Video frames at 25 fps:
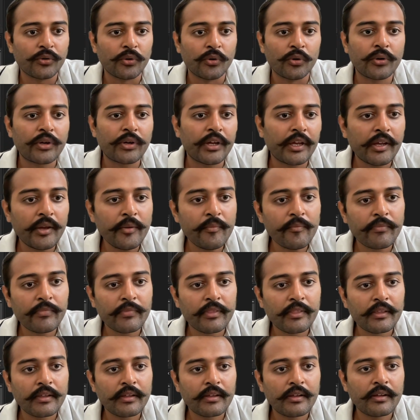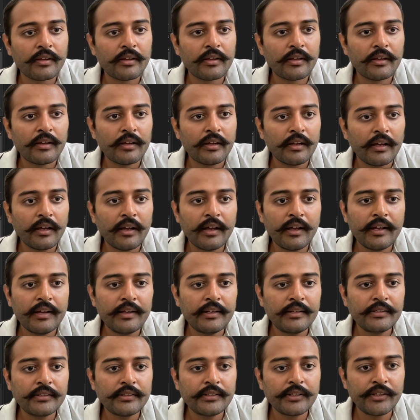OK
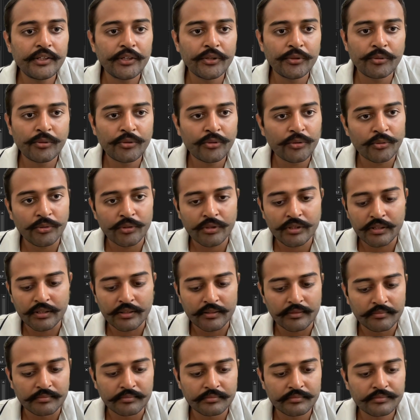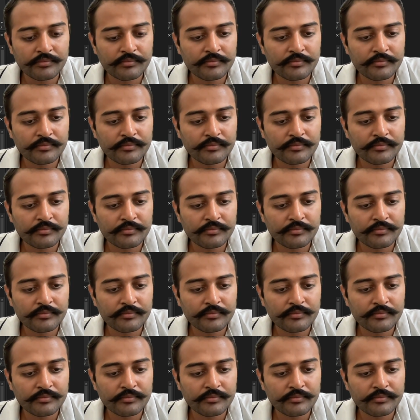and the new token.